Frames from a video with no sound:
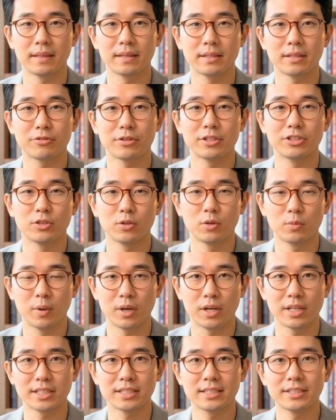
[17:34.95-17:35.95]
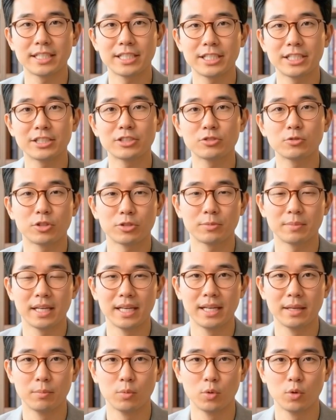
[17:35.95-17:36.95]
The physical market in the East was
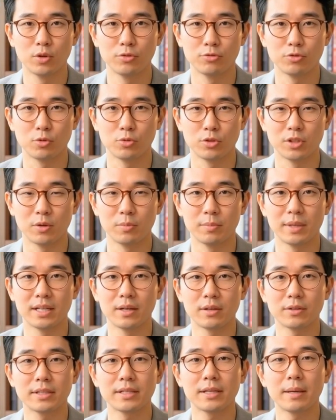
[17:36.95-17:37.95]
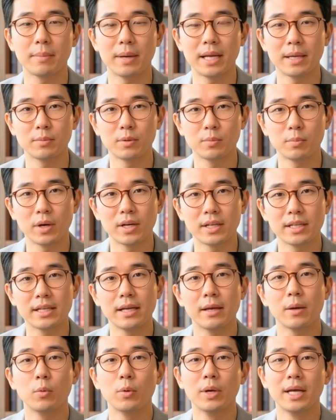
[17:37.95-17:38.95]
paying more for real metal than the paper market
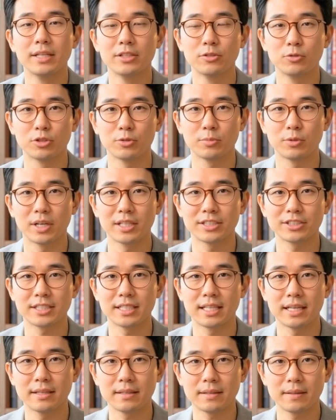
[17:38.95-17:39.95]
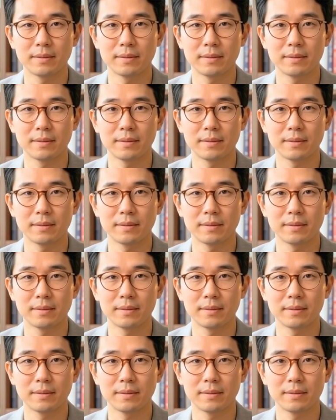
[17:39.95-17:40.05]
in the West was pricing it.